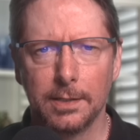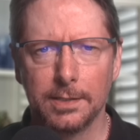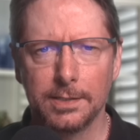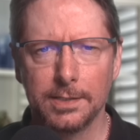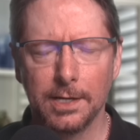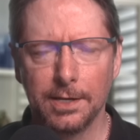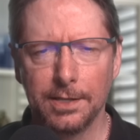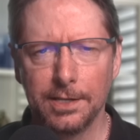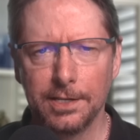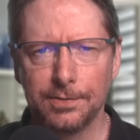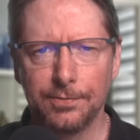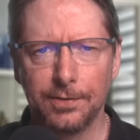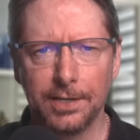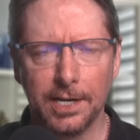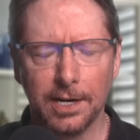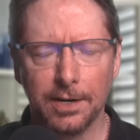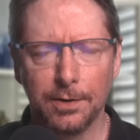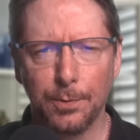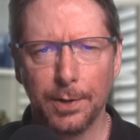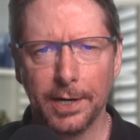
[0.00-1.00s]
So in this
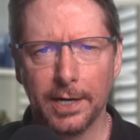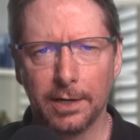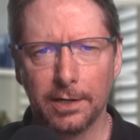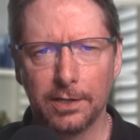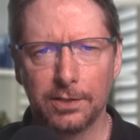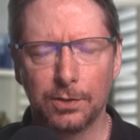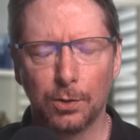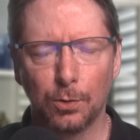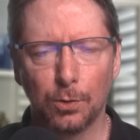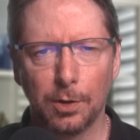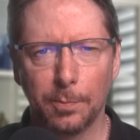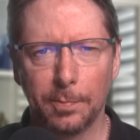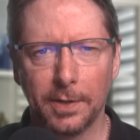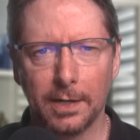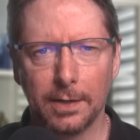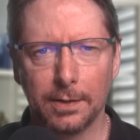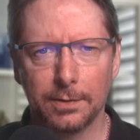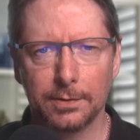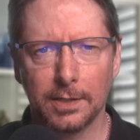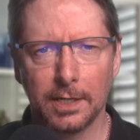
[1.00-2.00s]
video, we're going to talk
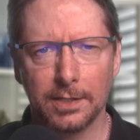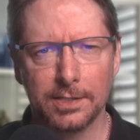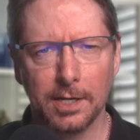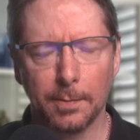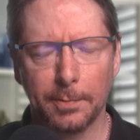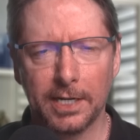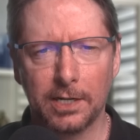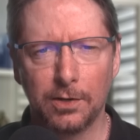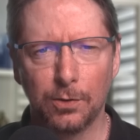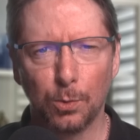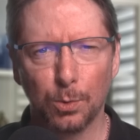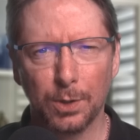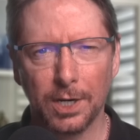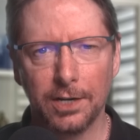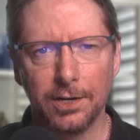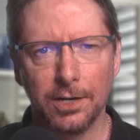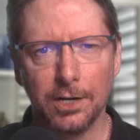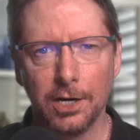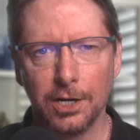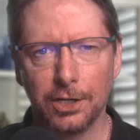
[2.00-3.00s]
about something called
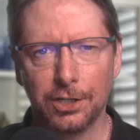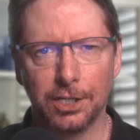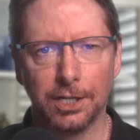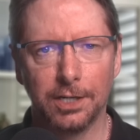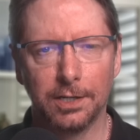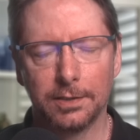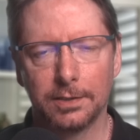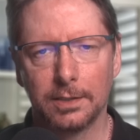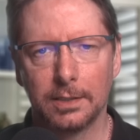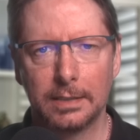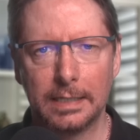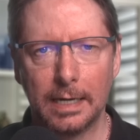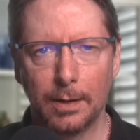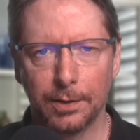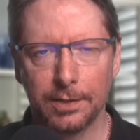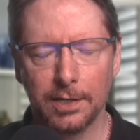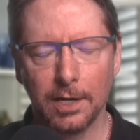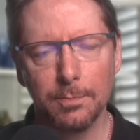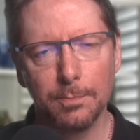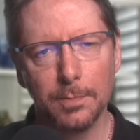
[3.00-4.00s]
inertia. Now, I
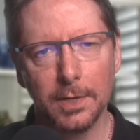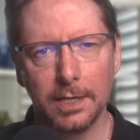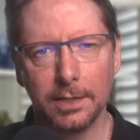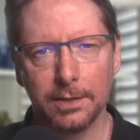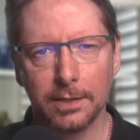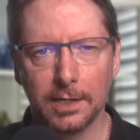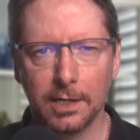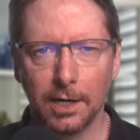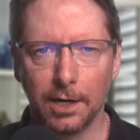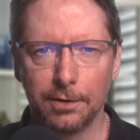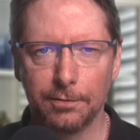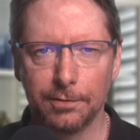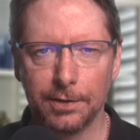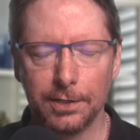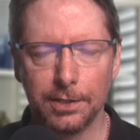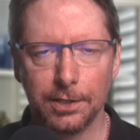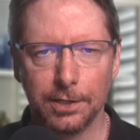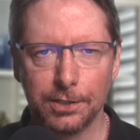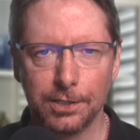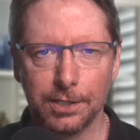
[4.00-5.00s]
don't mean the kind of
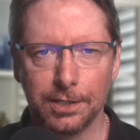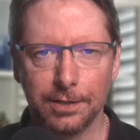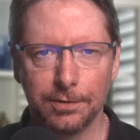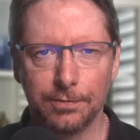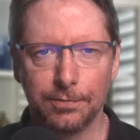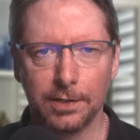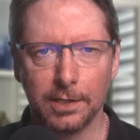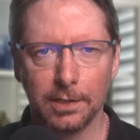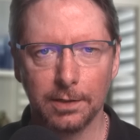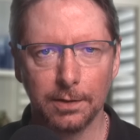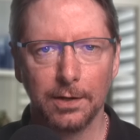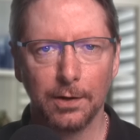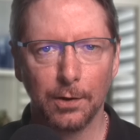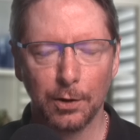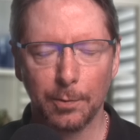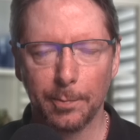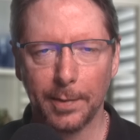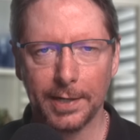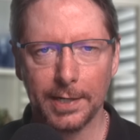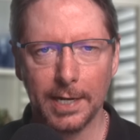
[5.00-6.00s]
inertia you feel on a
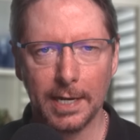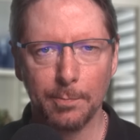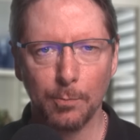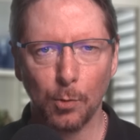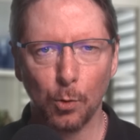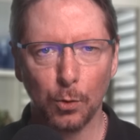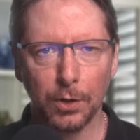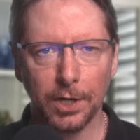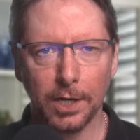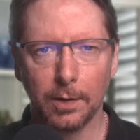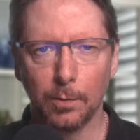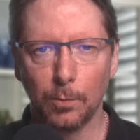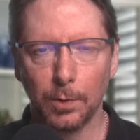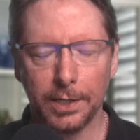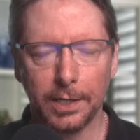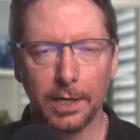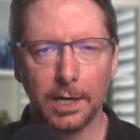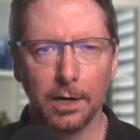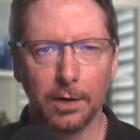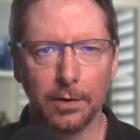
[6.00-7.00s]
Monday morning when
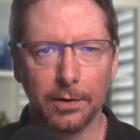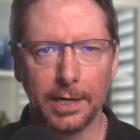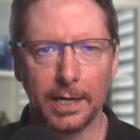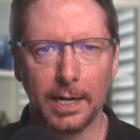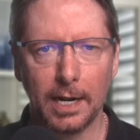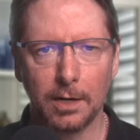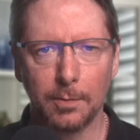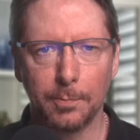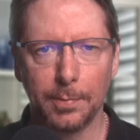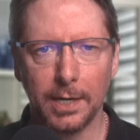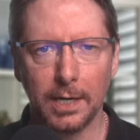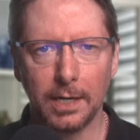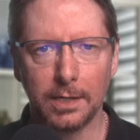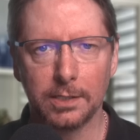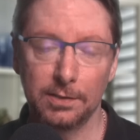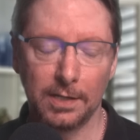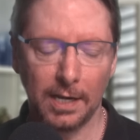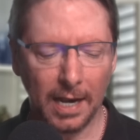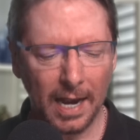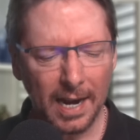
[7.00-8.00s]
you can't get out of bed.
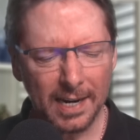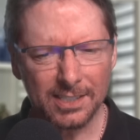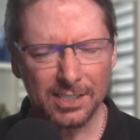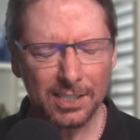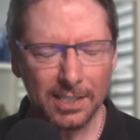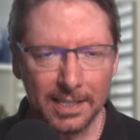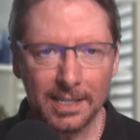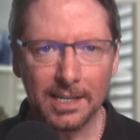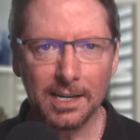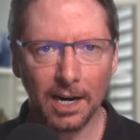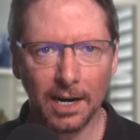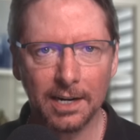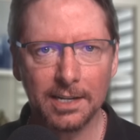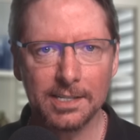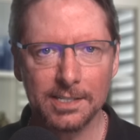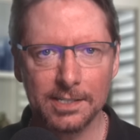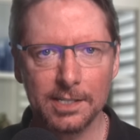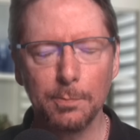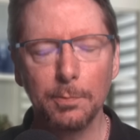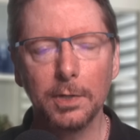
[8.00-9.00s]
Actually, kind of
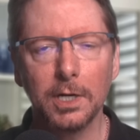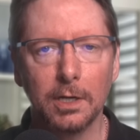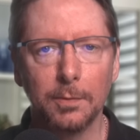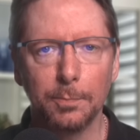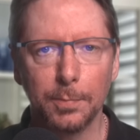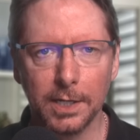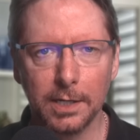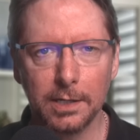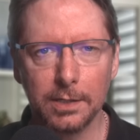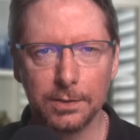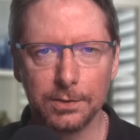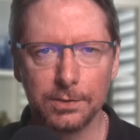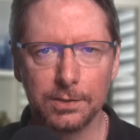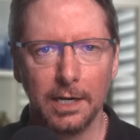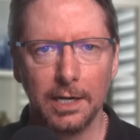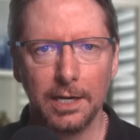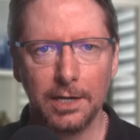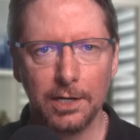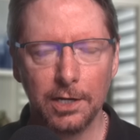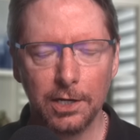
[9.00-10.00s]
similar, because
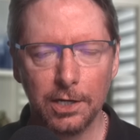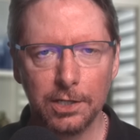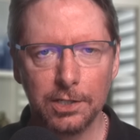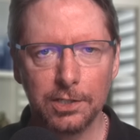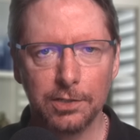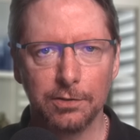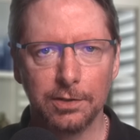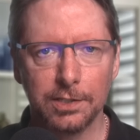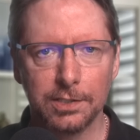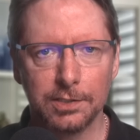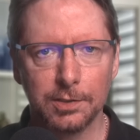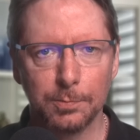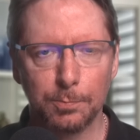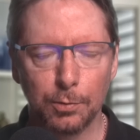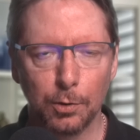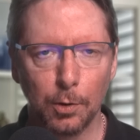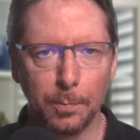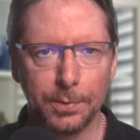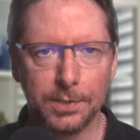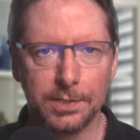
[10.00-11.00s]
inertia is the
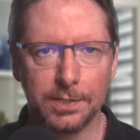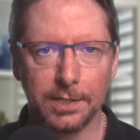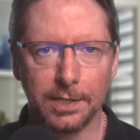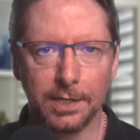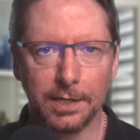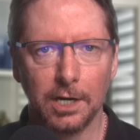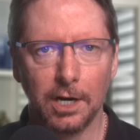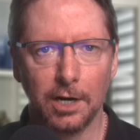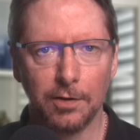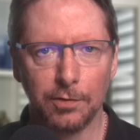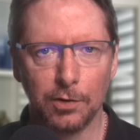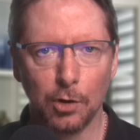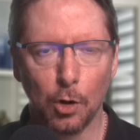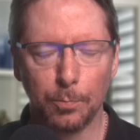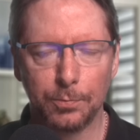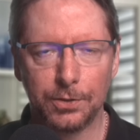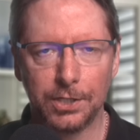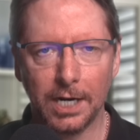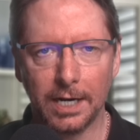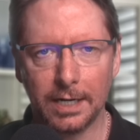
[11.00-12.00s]
property of an
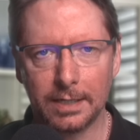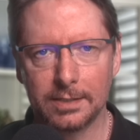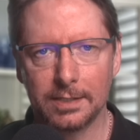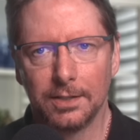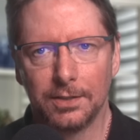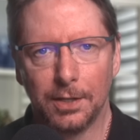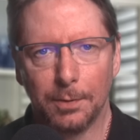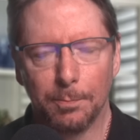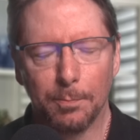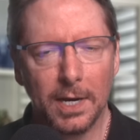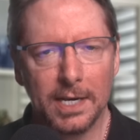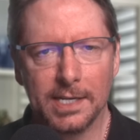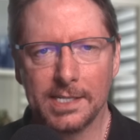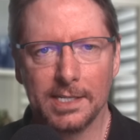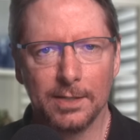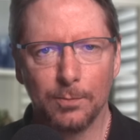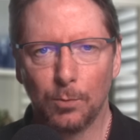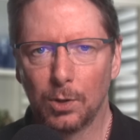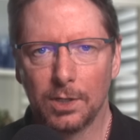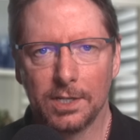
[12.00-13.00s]
object that makes
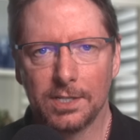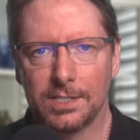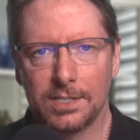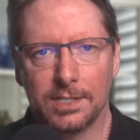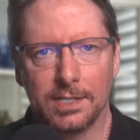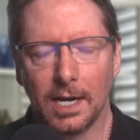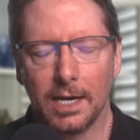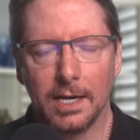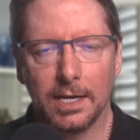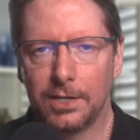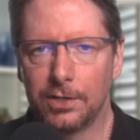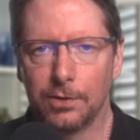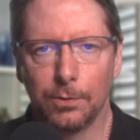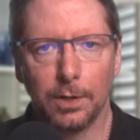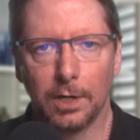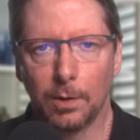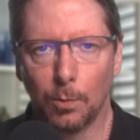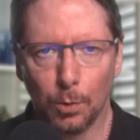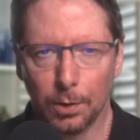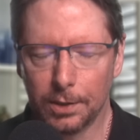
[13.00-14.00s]
it want to stay
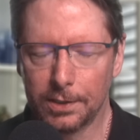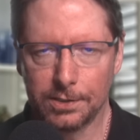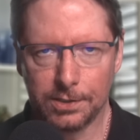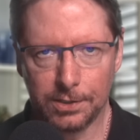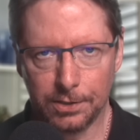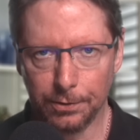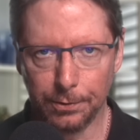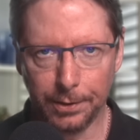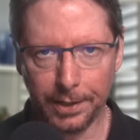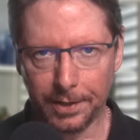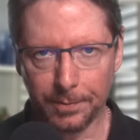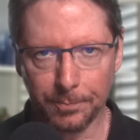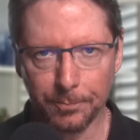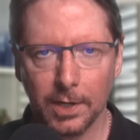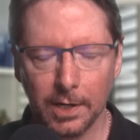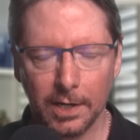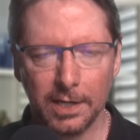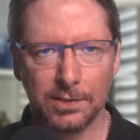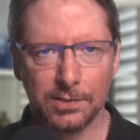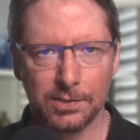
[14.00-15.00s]
doing what it's doing.
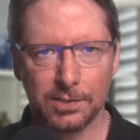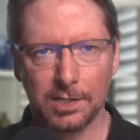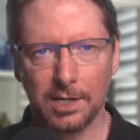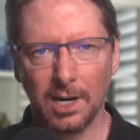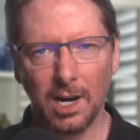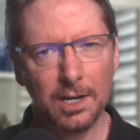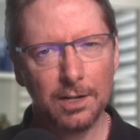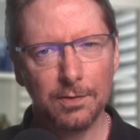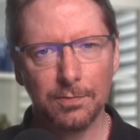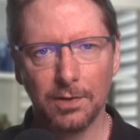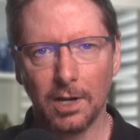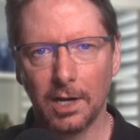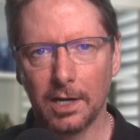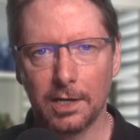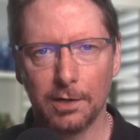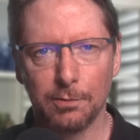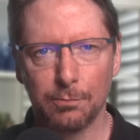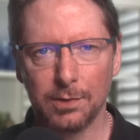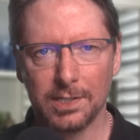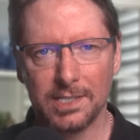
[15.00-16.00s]
It's kind of like
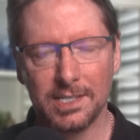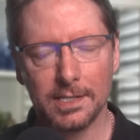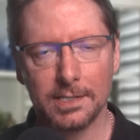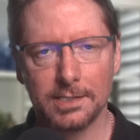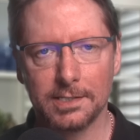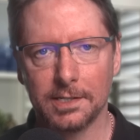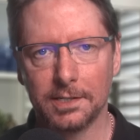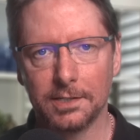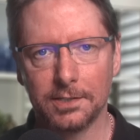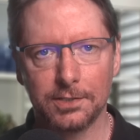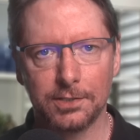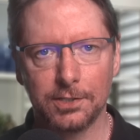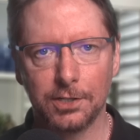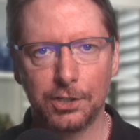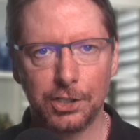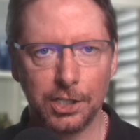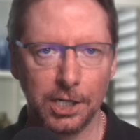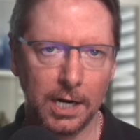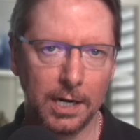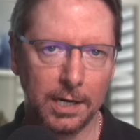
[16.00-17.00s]
a resistance to
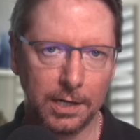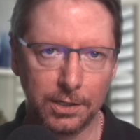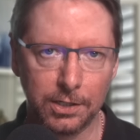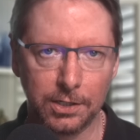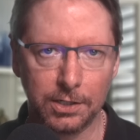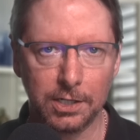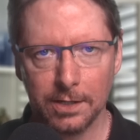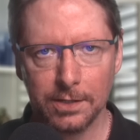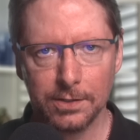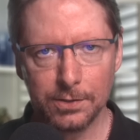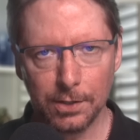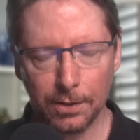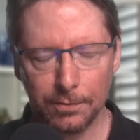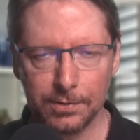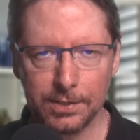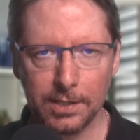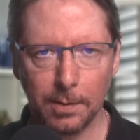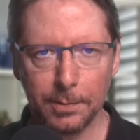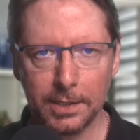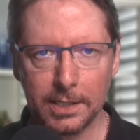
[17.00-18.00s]
change. So if
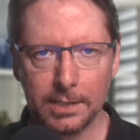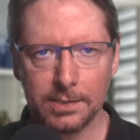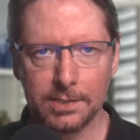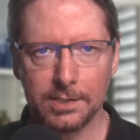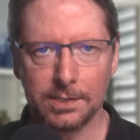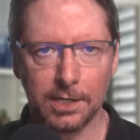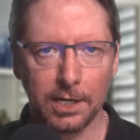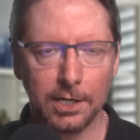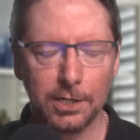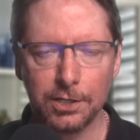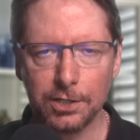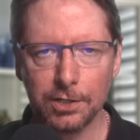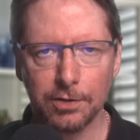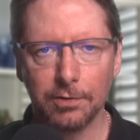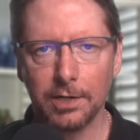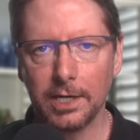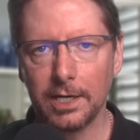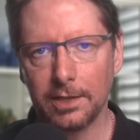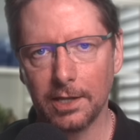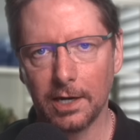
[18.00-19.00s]
something is
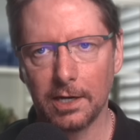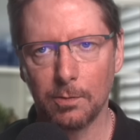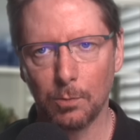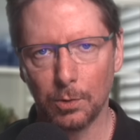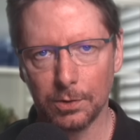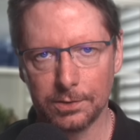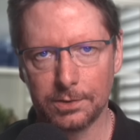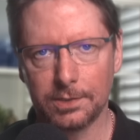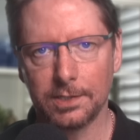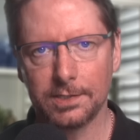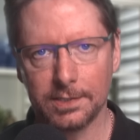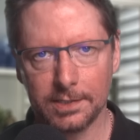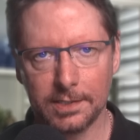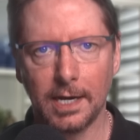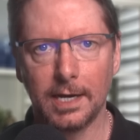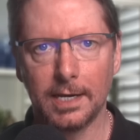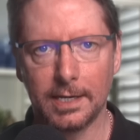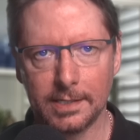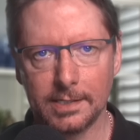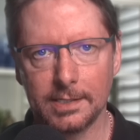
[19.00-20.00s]
stationary, then it wants to
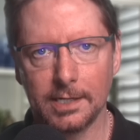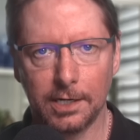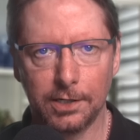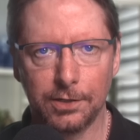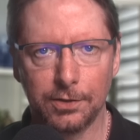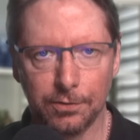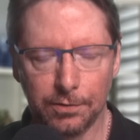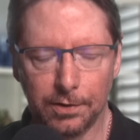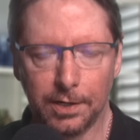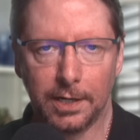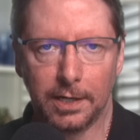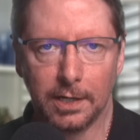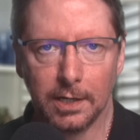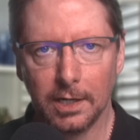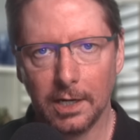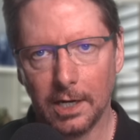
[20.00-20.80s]
stay stationary.